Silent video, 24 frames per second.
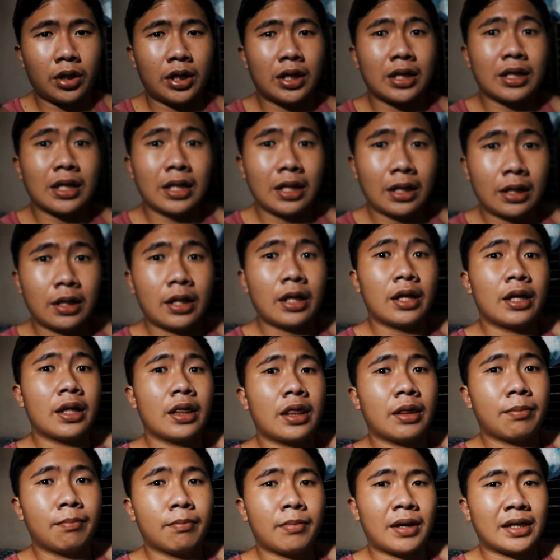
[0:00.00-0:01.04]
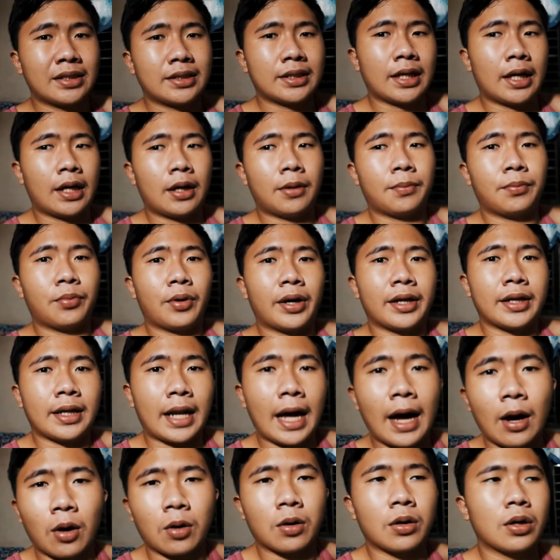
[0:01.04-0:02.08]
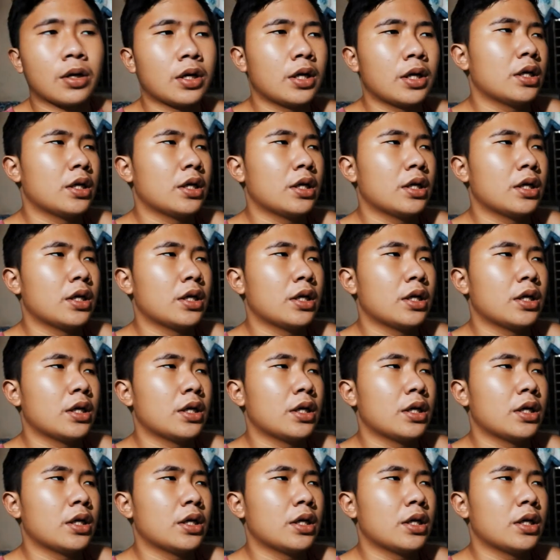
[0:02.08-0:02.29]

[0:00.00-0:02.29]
in cleaning my setup right now.